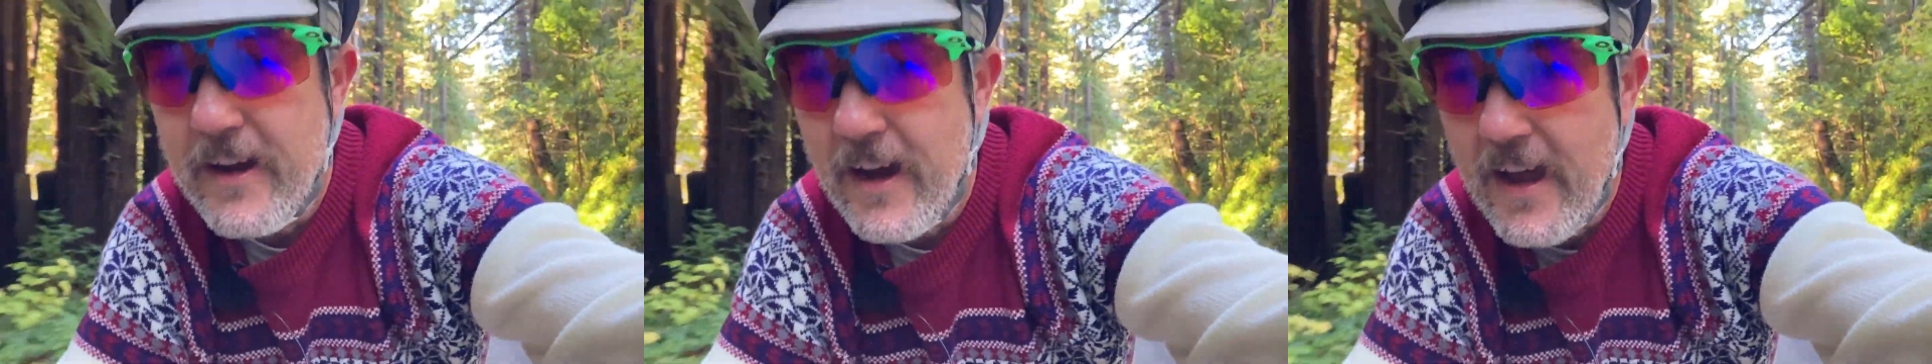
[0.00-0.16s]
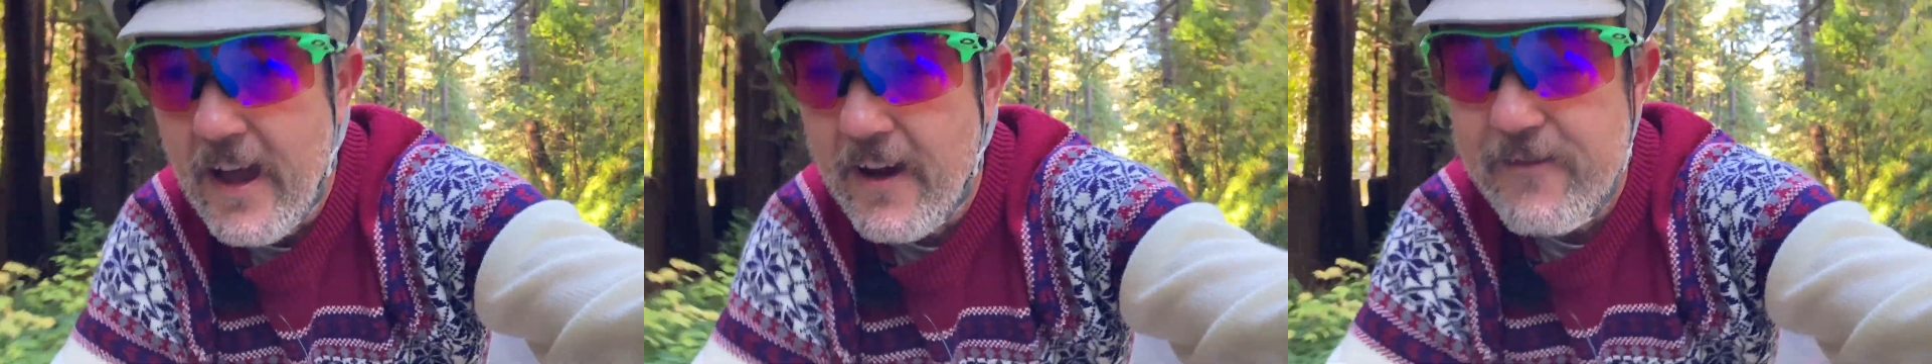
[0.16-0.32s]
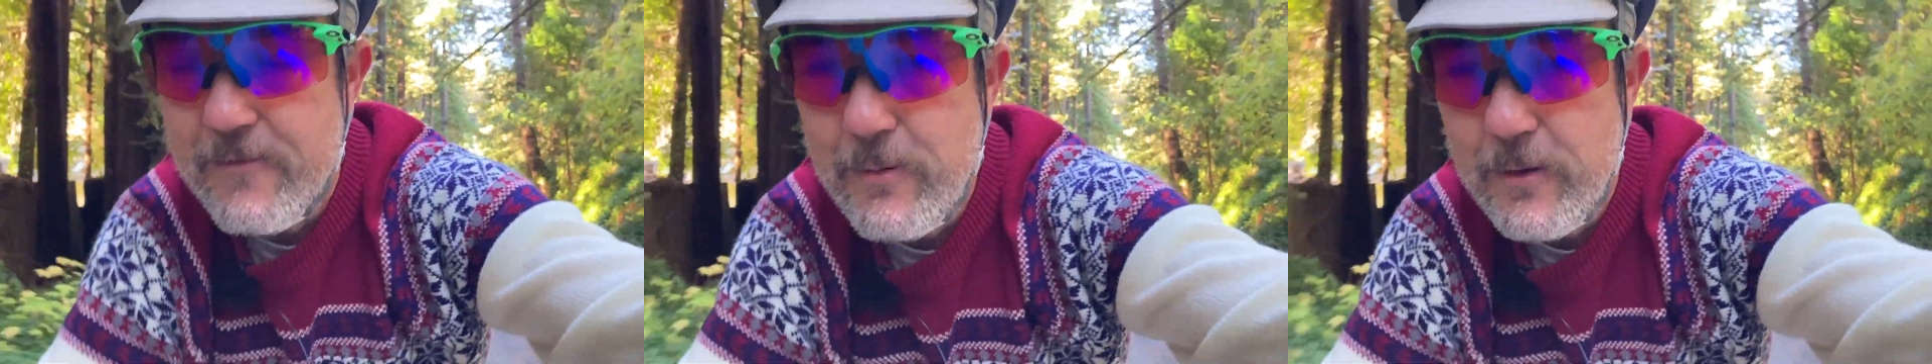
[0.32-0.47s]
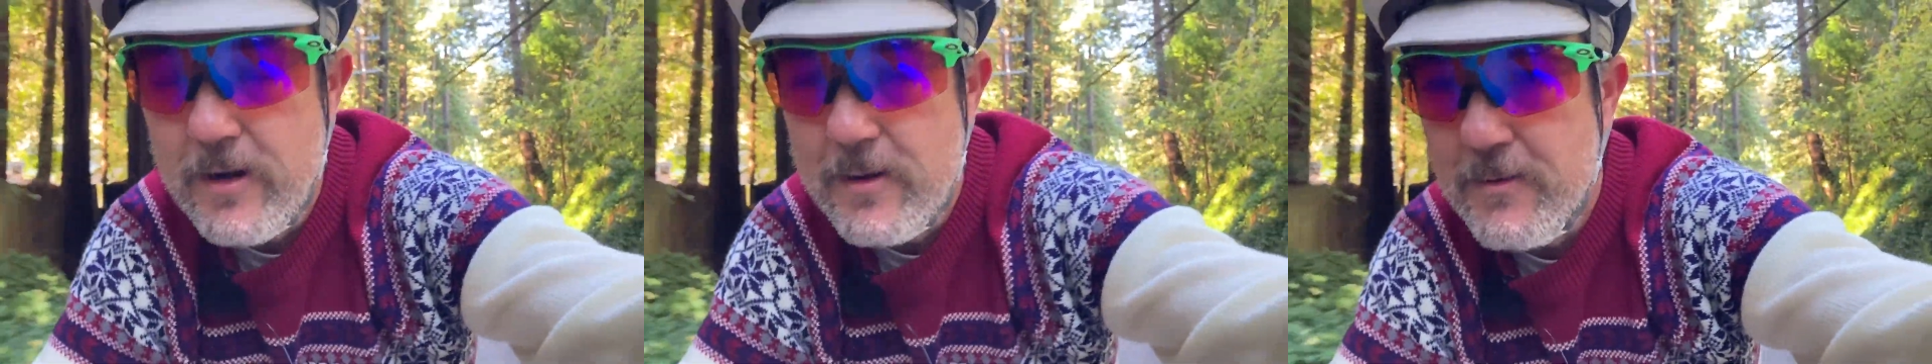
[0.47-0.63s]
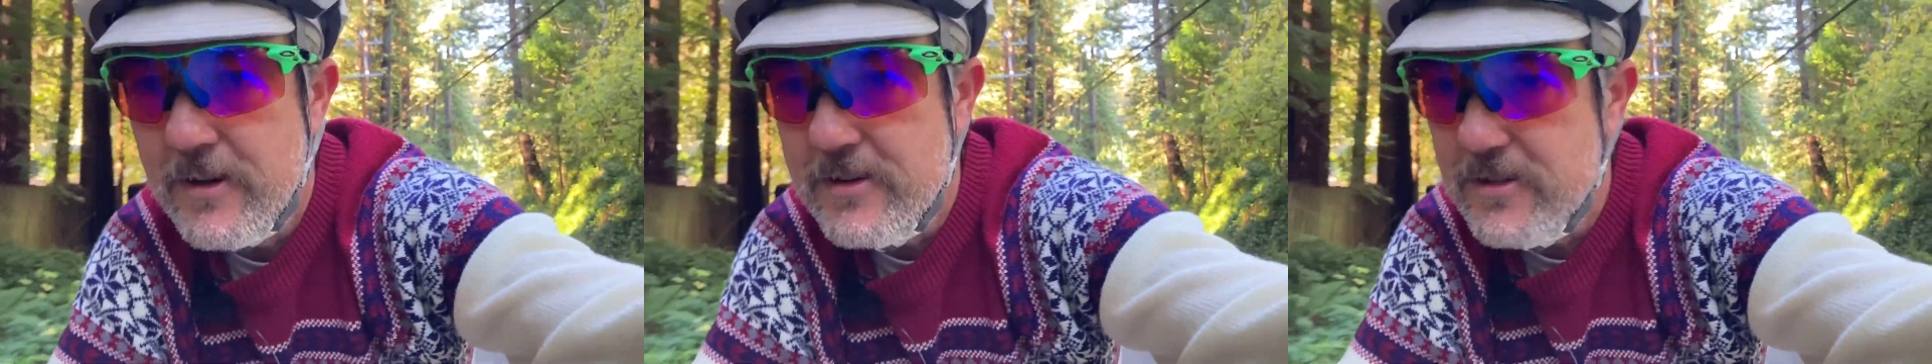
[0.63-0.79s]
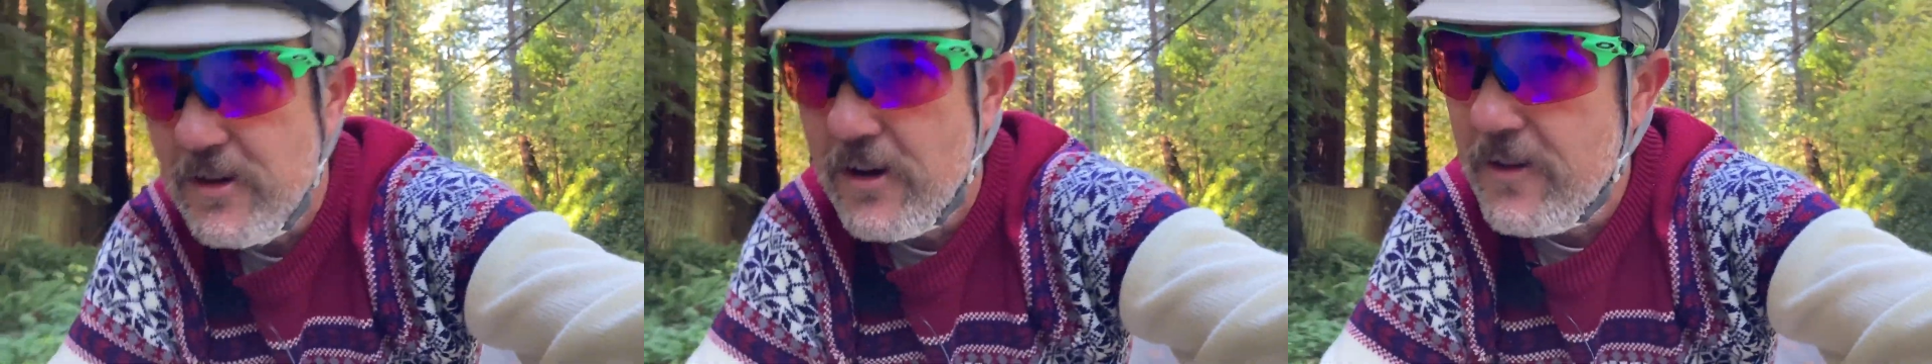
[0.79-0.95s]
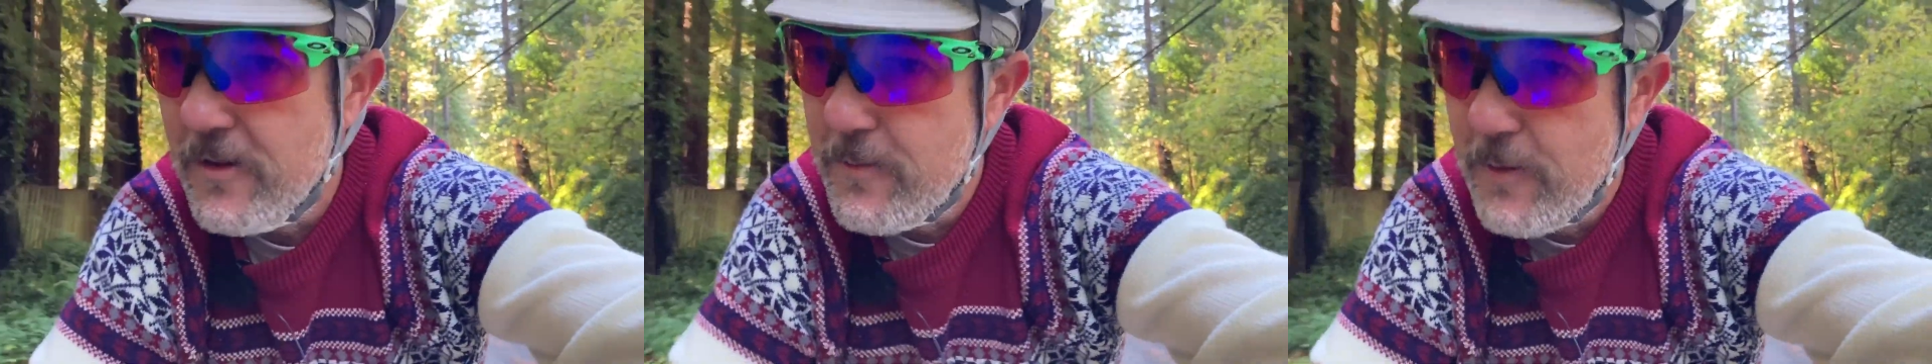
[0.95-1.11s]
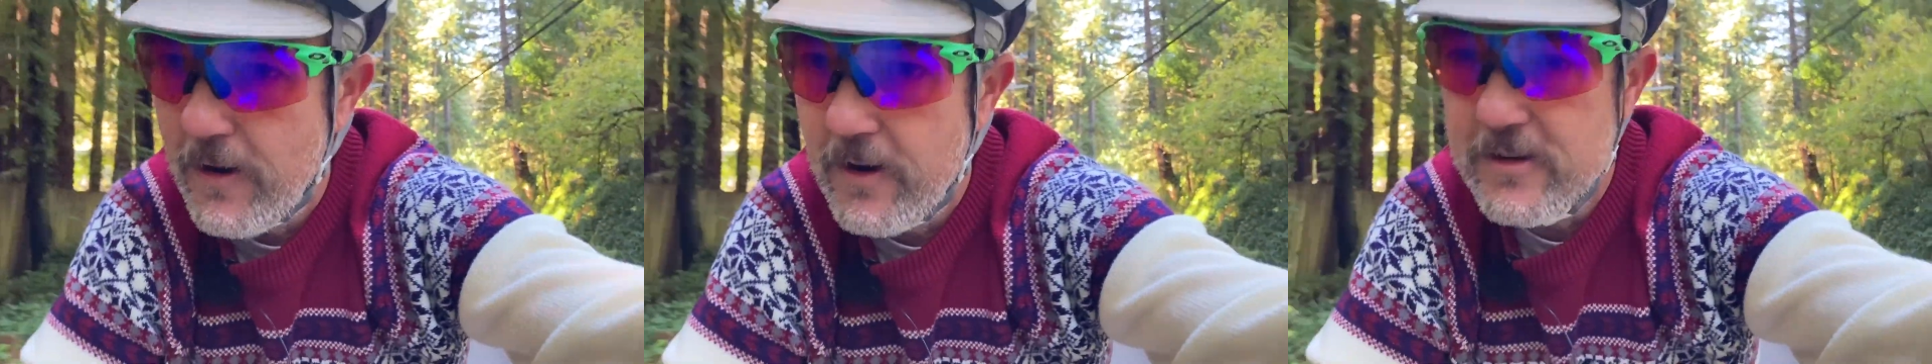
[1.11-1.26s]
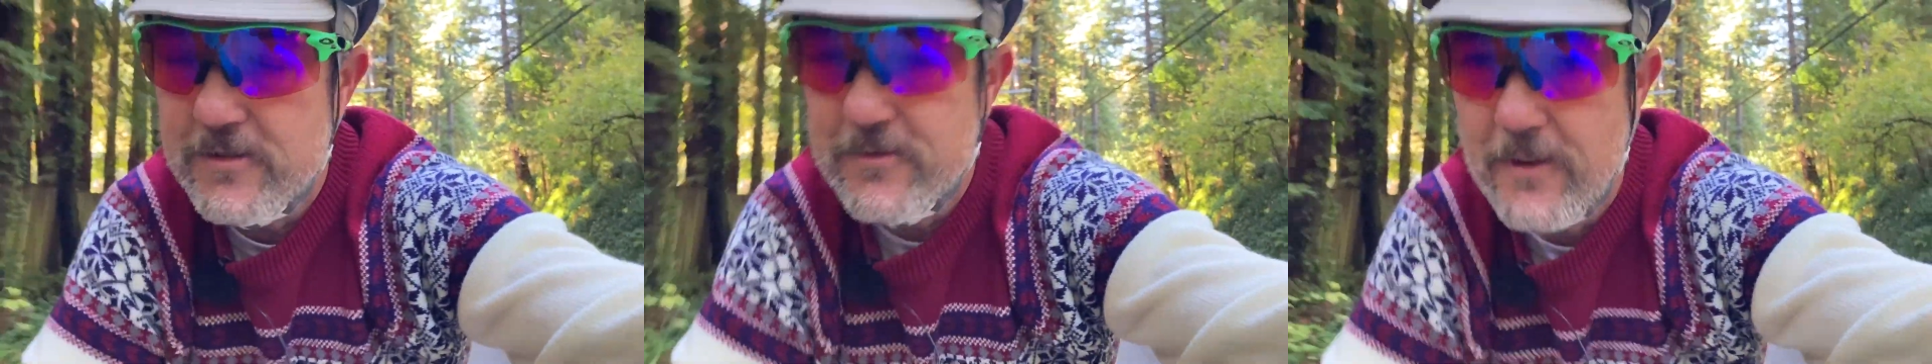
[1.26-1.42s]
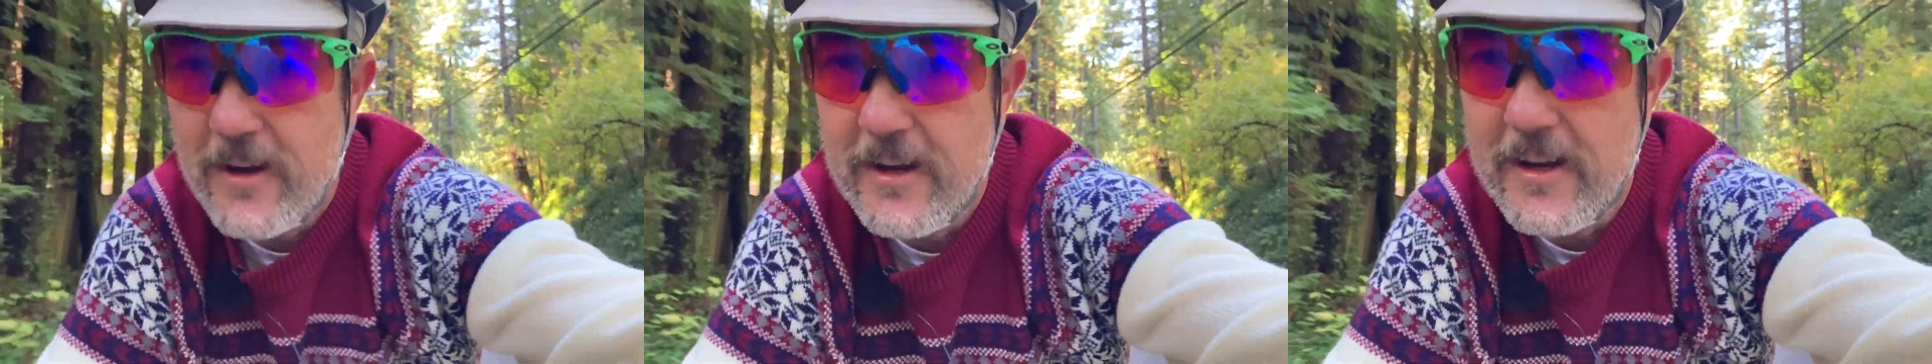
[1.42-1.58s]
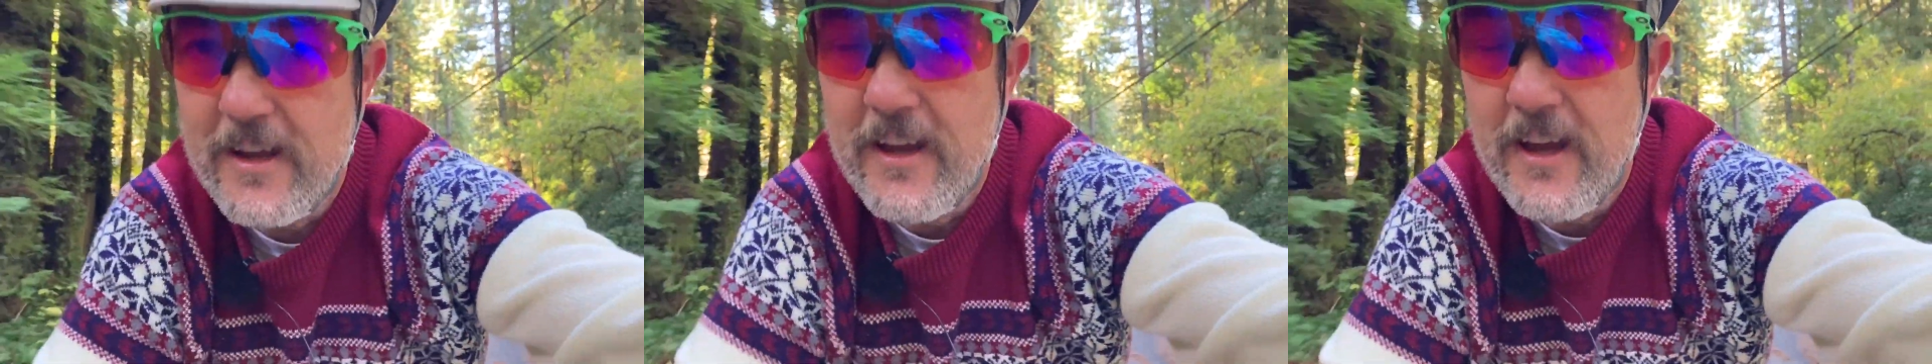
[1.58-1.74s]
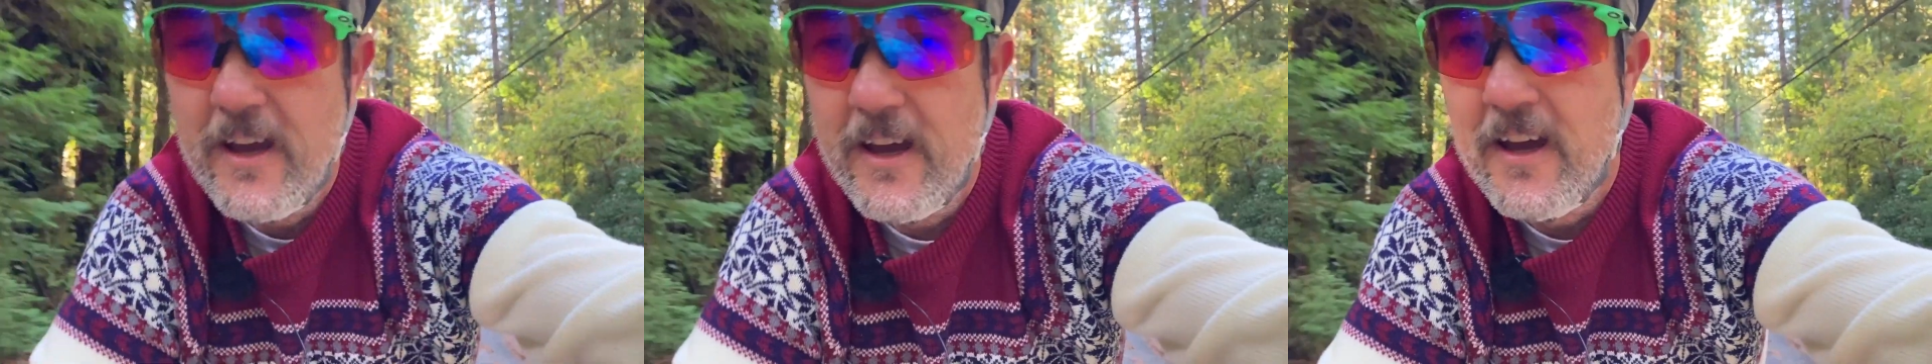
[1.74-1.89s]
I have pretty much all the parts ready.